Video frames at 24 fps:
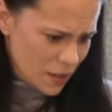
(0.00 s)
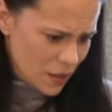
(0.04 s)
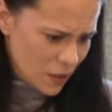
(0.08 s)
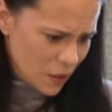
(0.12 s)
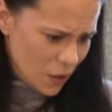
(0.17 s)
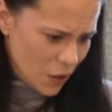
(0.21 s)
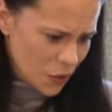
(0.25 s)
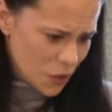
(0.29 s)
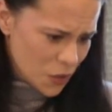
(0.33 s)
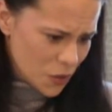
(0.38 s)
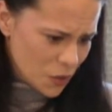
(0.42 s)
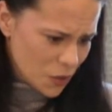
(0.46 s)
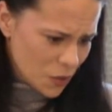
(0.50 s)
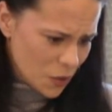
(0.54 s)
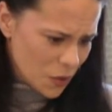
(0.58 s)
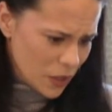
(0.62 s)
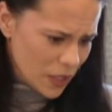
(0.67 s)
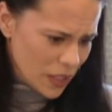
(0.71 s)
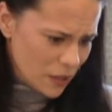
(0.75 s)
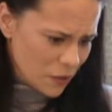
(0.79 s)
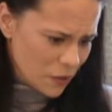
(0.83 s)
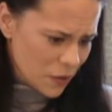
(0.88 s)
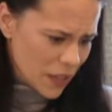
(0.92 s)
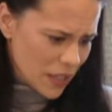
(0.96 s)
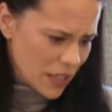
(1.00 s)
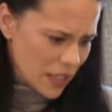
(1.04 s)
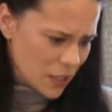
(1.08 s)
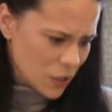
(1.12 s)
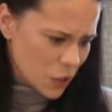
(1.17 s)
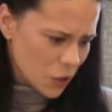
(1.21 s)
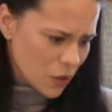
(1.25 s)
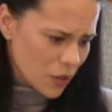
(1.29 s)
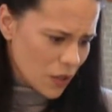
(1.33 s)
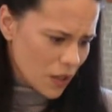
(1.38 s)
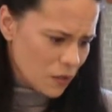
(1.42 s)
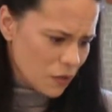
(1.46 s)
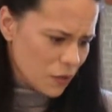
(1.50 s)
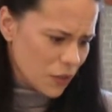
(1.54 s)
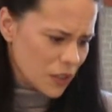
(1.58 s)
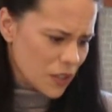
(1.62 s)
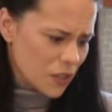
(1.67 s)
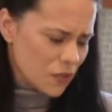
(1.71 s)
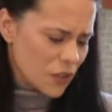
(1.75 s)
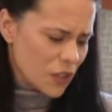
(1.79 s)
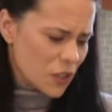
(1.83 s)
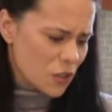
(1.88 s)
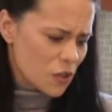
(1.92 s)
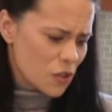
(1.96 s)
also create a financial conflict of
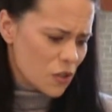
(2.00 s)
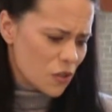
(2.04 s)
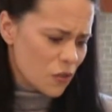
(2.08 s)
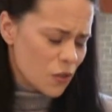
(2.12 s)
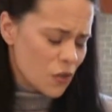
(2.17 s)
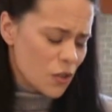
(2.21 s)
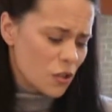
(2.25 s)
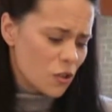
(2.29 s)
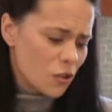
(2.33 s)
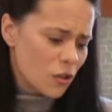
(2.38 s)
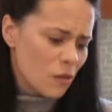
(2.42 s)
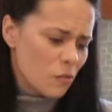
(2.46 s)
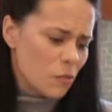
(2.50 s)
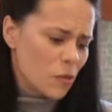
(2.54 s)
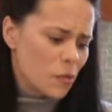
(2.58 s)
interest for the Trump